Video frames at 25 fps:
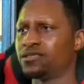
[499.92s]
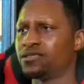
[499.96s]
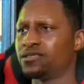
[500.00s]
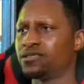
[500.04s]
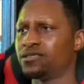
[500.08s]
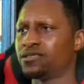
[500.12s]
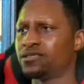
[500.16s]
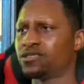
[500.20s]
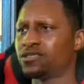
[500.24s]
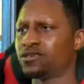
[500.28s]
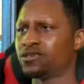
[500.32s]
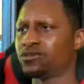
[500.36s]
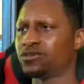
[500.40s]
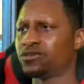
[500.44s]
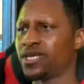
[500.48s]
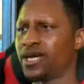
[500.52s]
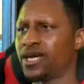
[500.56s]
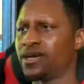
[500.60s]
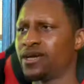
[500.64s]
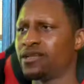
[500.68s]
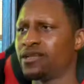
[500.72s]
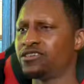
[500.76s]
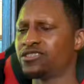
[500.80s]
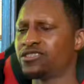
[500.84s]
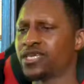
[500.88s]
So
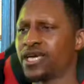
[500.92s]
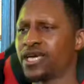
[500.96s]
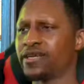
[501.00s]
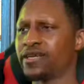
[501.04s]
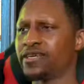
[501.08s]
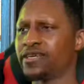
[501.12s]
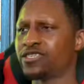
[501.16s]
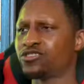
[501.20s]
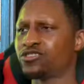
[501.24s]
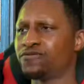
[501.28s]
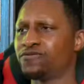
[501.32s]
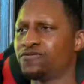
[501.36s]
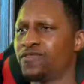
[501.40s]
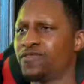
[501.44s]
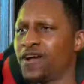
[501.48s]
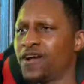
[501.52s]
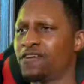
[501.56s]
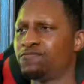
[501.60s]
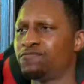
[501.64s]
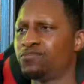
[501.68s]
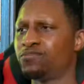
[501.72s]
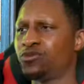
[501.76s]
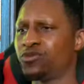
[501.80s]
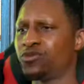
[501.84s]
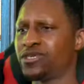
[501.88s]
Naya just got an extra
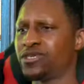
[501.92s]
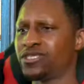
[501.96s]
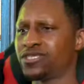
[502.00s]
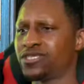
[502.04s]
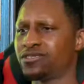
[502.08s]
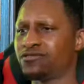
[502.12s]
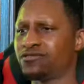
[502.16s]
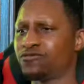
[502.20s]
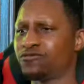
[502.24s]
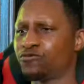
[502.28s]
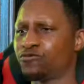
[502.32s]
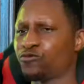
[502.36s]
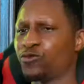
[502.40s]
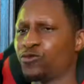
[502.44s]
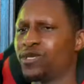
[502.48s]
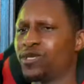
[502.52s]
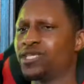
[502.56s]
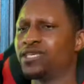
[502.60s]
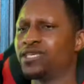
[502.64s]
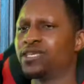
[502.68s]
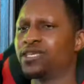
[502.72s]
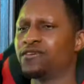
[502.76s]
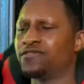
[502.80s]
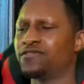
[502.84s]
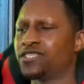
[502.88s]
5 points
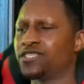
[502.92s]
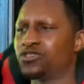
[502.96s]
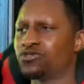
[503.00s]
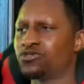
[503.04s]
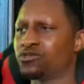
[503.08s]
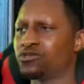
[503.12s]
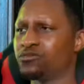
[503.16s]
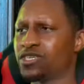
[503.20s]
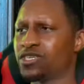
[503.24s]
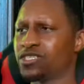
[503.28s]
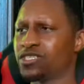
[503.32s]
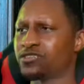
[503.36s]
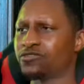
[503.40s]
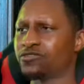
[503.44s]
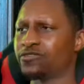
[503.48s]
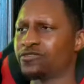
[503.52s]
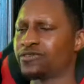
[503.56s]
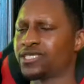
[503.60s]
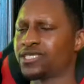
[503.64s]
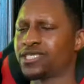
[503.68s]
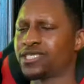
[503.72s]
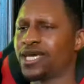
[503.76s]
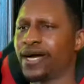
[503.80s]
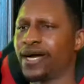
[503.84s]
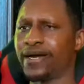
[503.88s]
freely given to her because of her
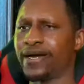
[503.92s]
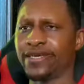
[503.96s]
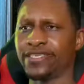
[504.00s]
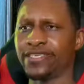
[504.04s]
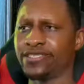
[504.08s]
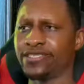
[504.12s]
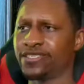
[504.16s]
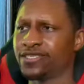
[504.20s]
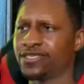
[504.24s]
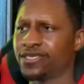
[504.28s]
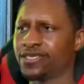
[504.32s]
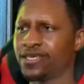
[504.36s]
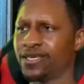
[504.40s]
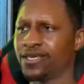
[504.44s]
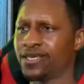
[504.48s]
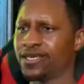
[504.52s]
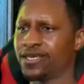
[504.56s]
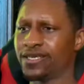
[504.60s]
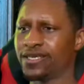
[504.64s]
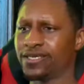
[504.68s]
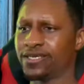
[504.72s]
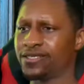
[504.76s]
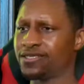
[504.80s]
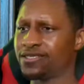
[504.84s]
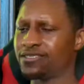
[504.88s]
size.
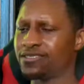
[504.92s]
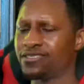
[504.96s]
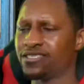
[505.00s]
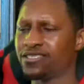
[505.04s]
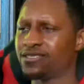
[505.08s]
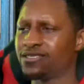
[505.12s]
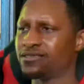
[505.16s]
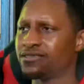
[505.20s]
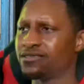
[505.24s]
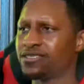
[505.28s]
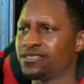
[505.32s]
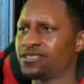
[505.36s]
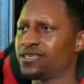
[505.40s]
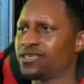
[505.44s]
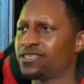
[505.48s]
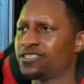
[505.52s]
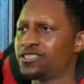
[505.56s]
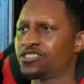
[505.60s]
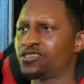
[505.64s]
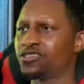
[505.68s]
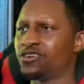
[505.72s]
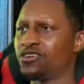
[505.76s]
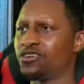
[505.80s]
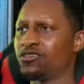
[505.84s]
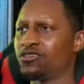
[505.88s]
She's
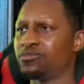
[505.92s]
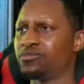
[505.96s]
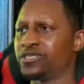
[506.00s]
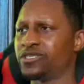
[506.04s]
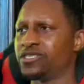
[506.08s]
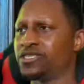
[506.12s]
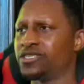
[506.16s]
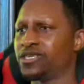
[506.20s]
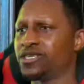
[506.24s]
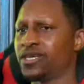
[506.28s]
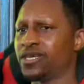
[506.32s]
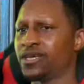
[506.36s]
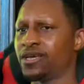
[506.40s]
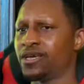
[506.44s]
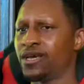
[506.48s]
such garbage.